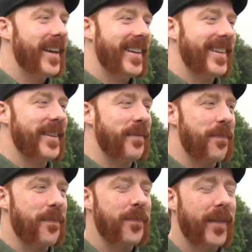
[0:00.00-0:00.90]
You went
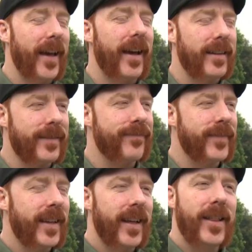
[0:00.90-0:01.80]
home, you yeah. came
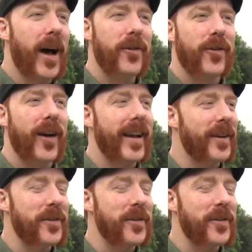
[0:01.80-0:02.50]
back. No, it was great.